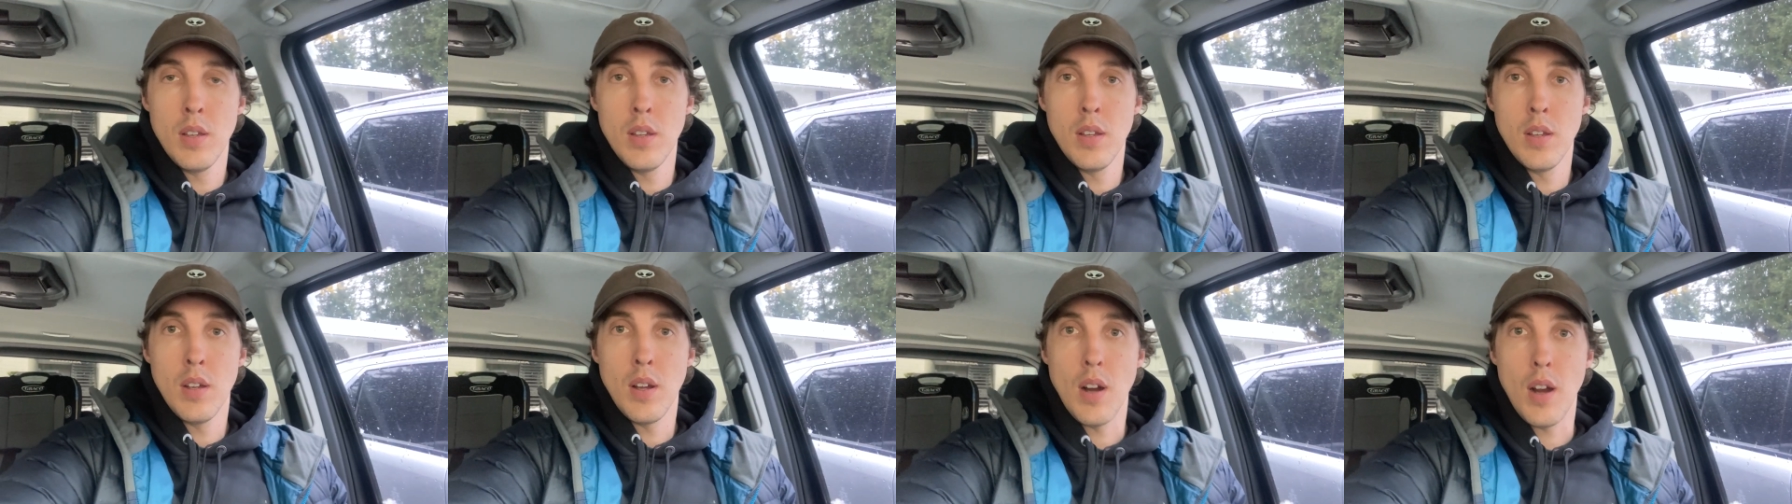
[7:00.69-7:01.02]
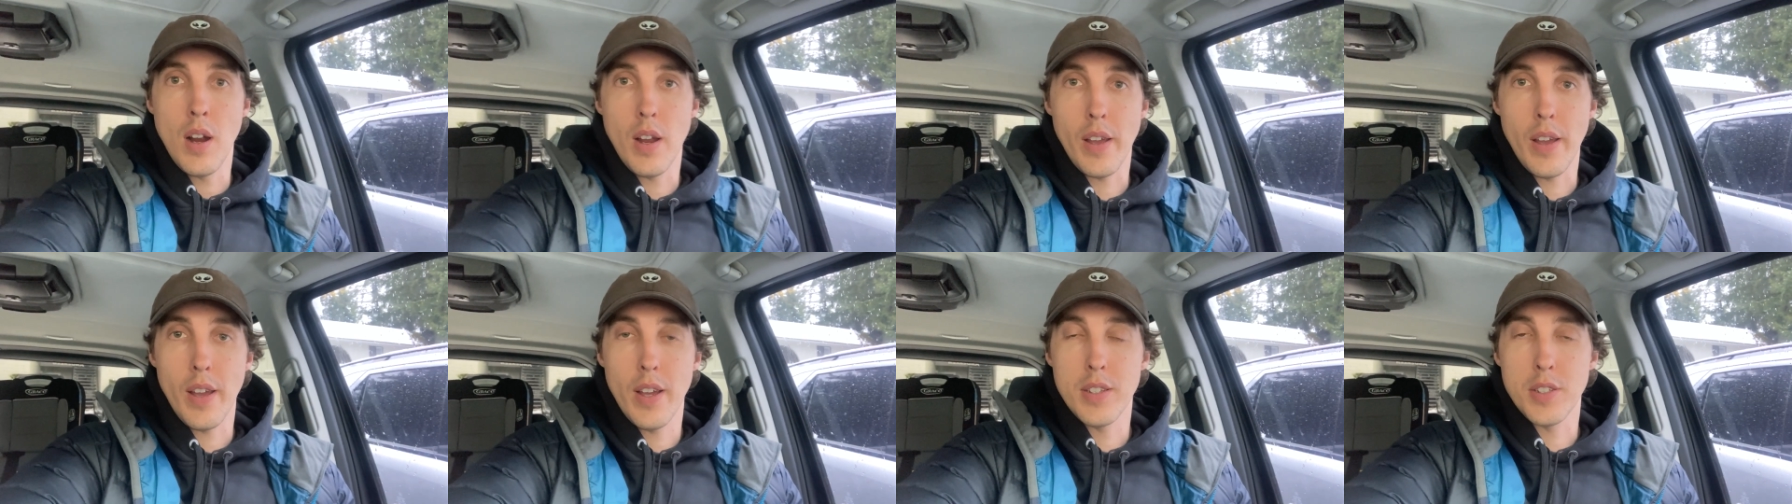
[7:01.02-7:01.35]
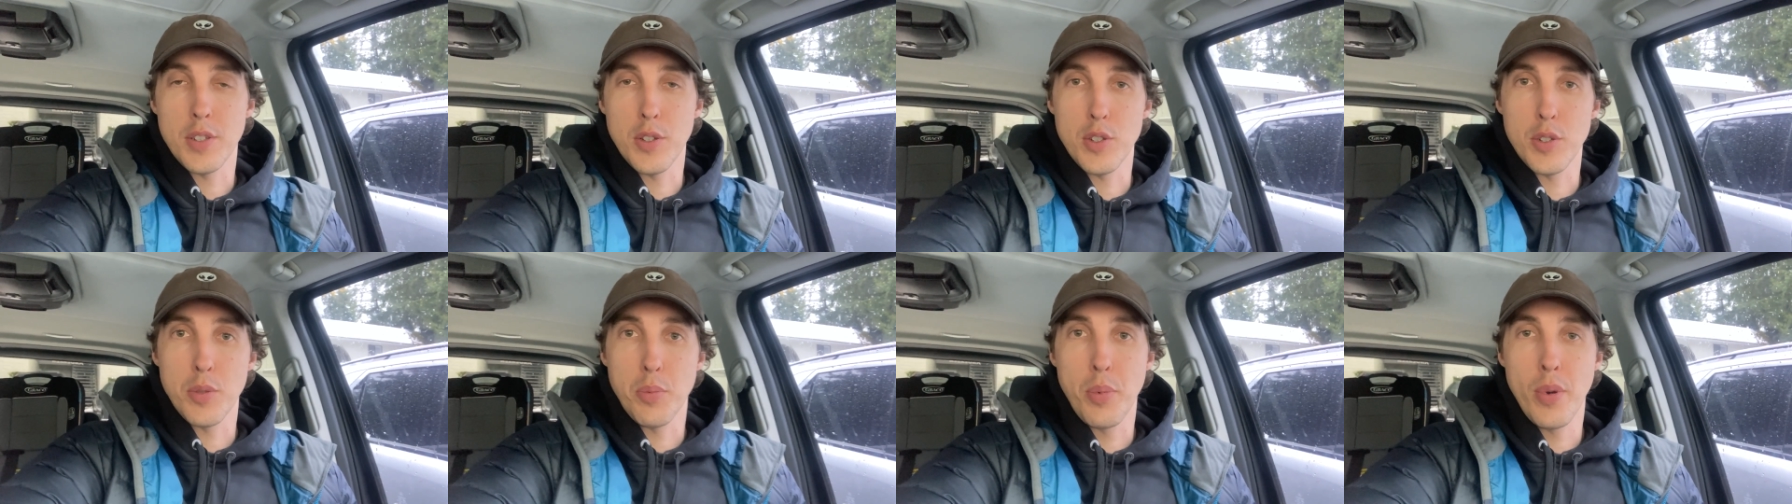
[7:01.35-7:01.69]
All right guys,
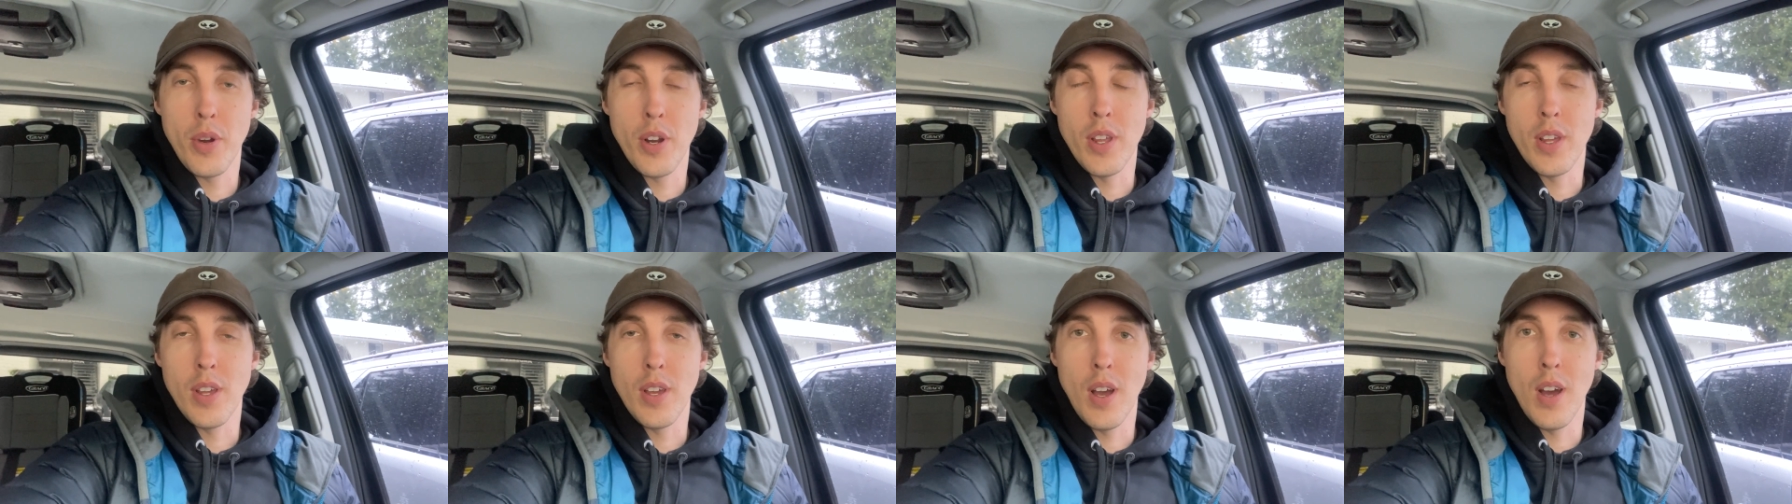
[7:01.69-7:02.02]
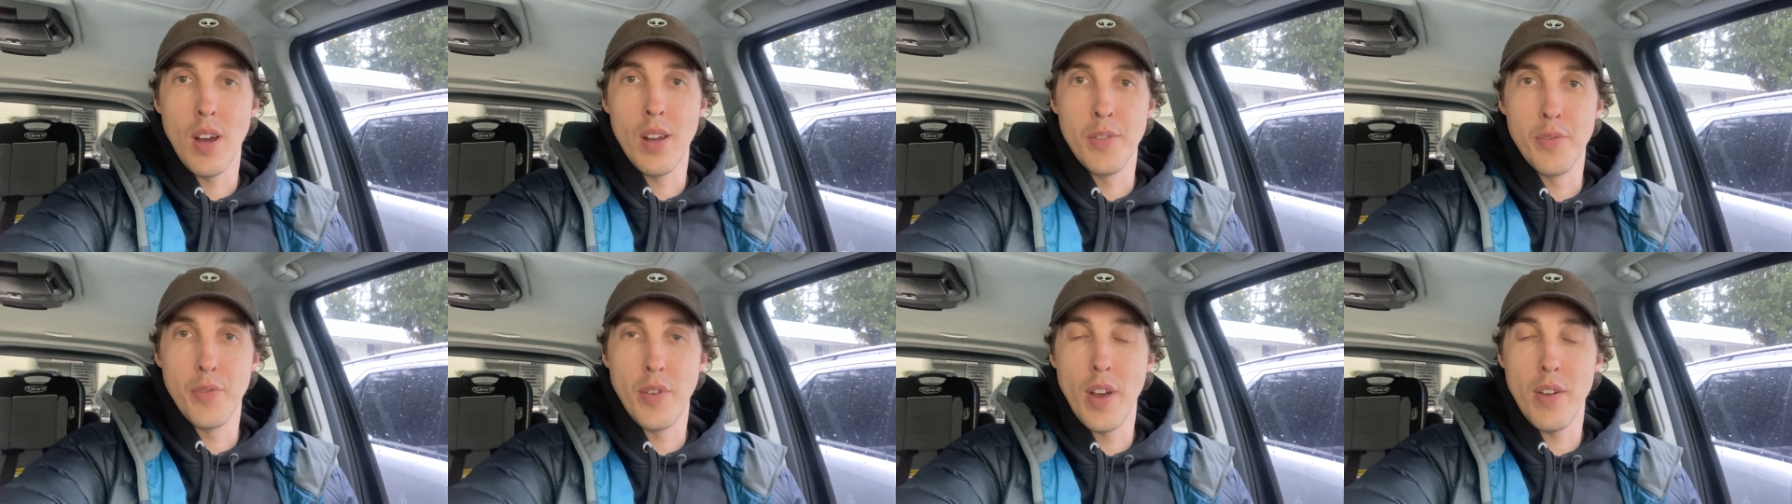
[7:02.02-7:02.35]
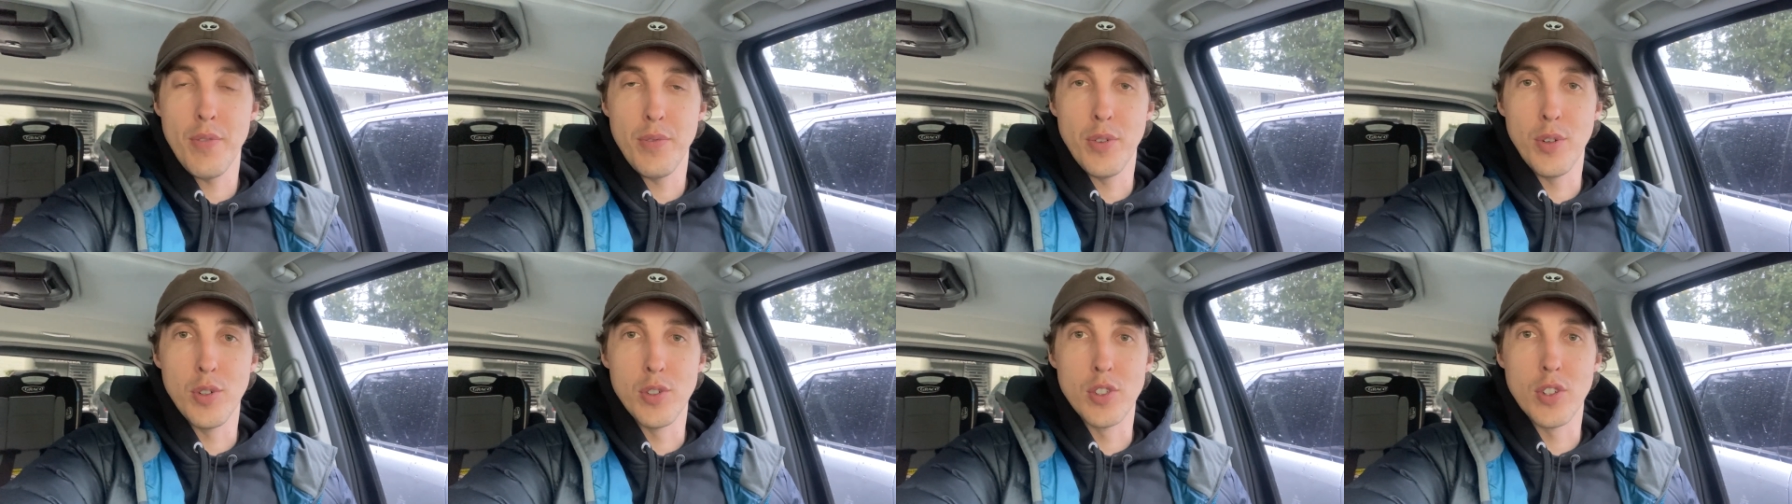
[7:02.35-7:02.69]
that was a pretty
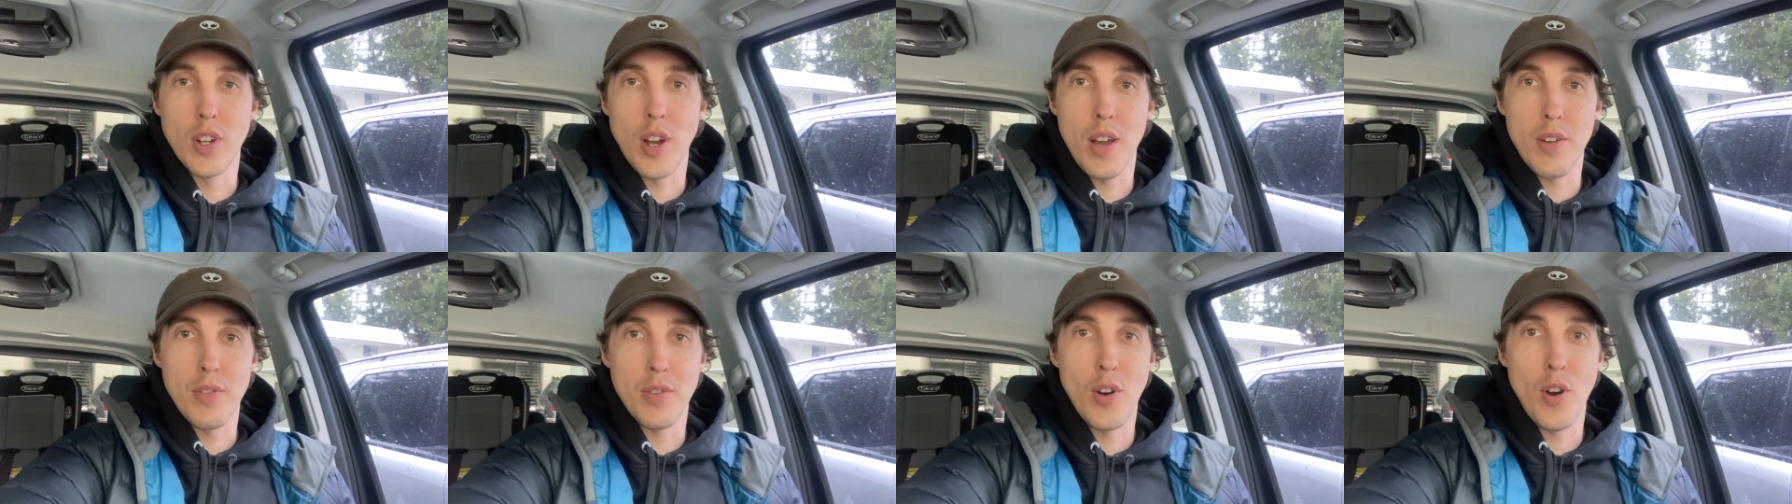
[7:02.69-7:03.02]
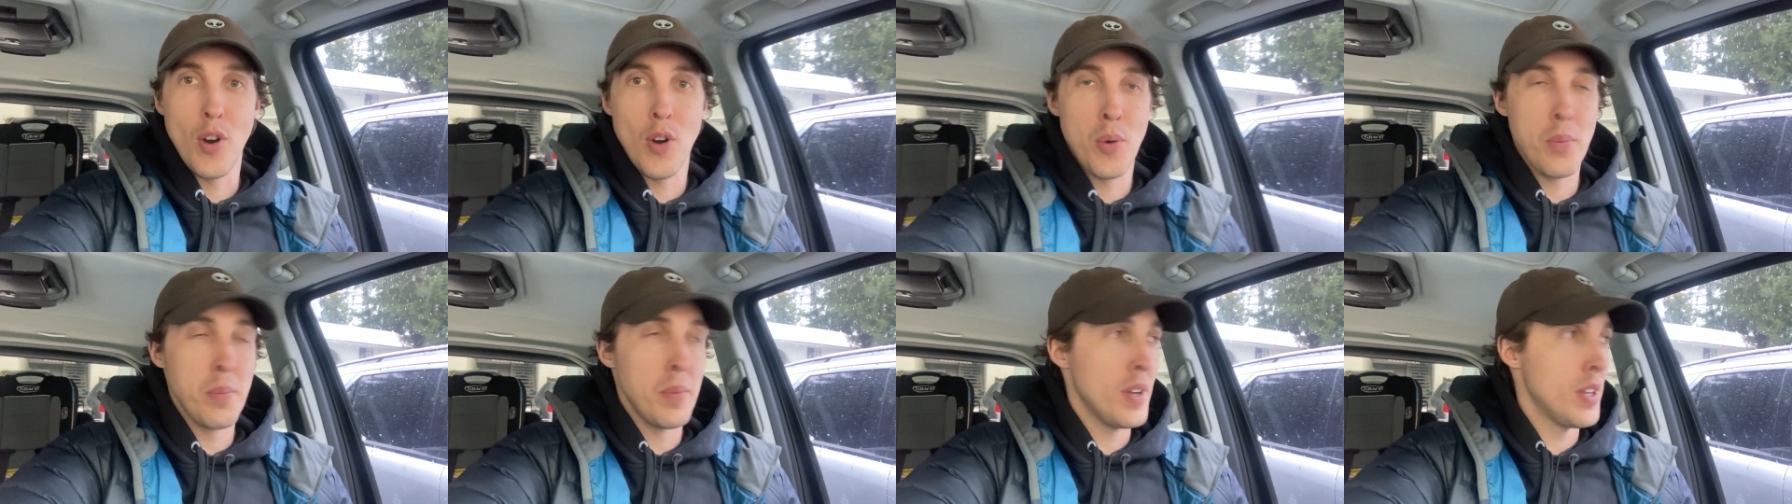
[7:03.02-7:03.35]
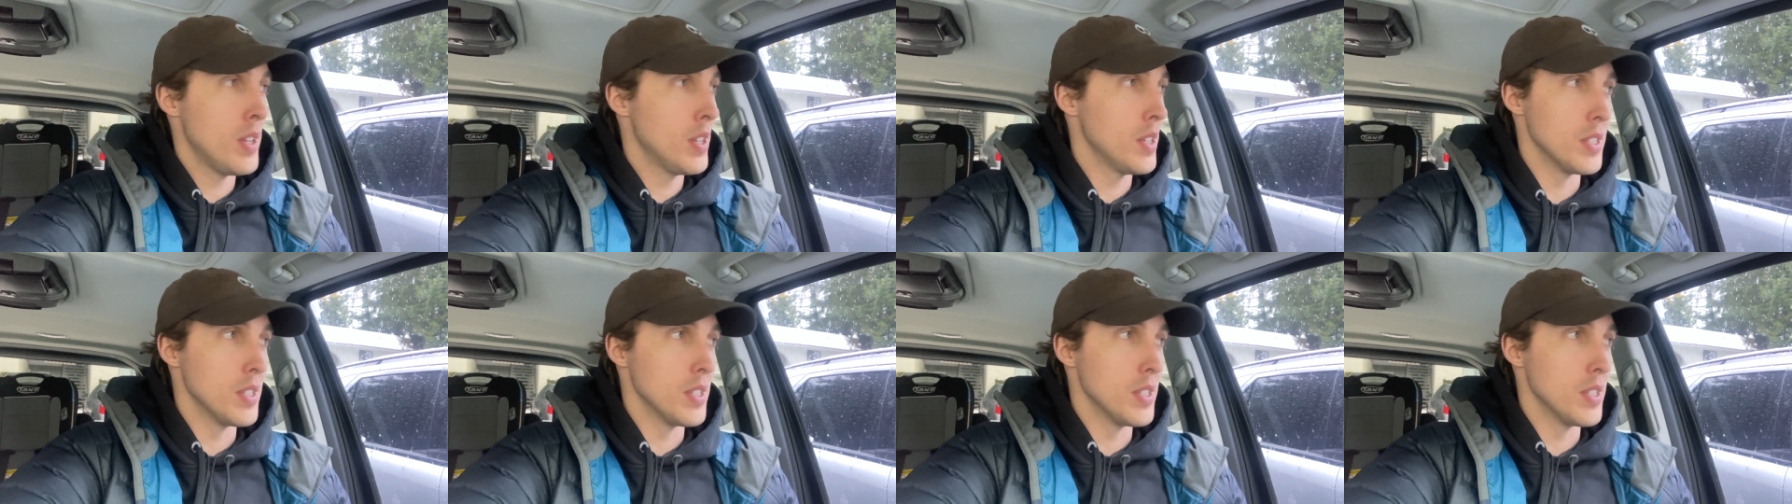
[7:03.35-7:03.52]
uneventful drive home.